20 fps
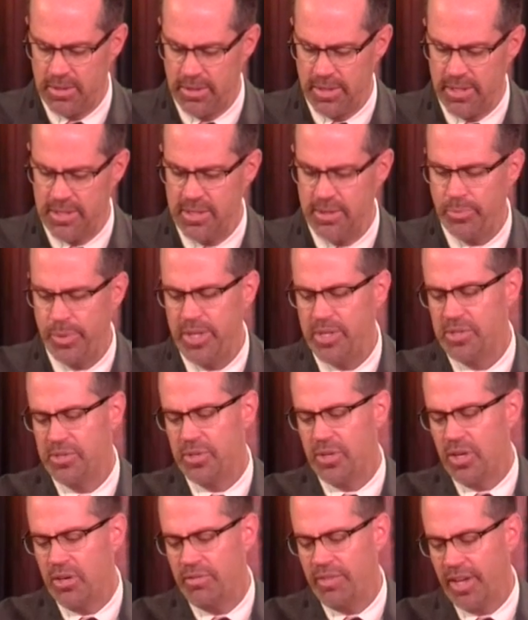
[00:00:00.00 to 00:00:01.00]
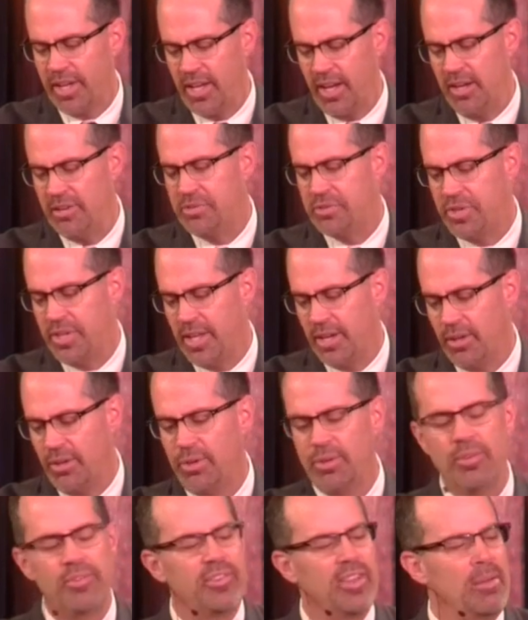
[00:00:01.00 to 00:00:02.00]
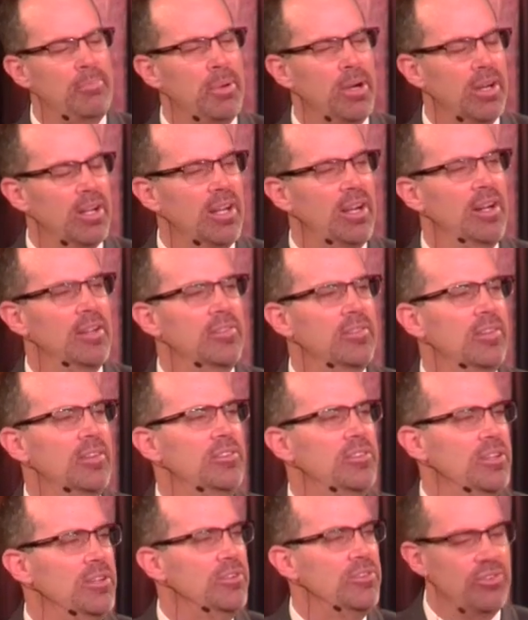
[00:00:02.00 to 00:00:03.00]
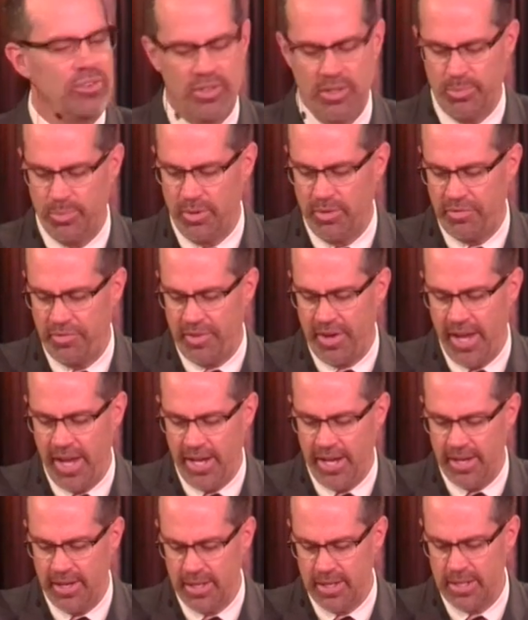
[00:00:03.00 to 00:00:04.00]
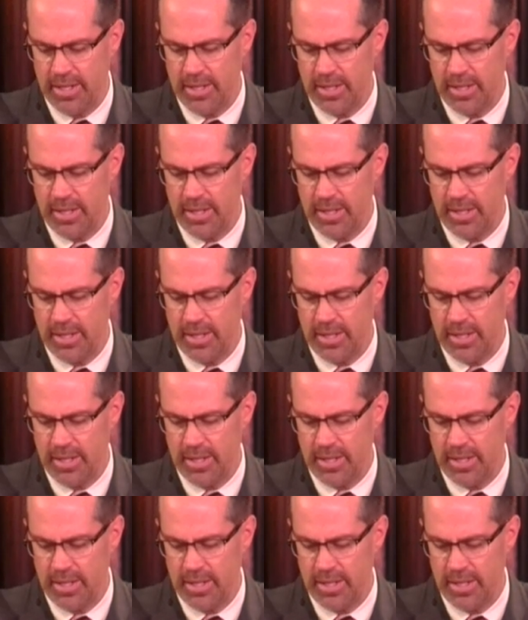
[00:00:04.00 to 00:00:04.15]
It isn't that we deserve a country that holds up our Constitution and will fight it.